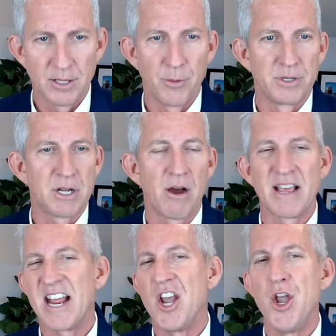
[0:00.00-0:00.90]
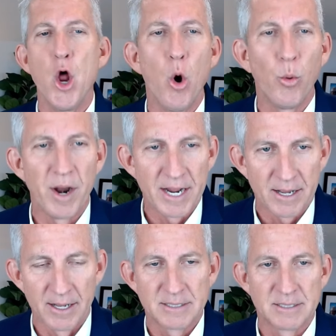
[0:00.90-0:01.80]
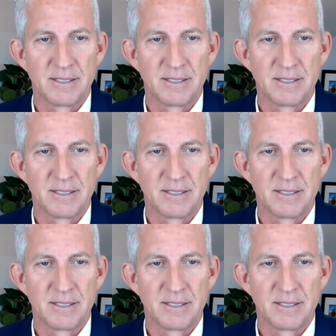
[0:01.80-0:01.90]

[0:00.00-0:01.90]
They were talking no rate cuts.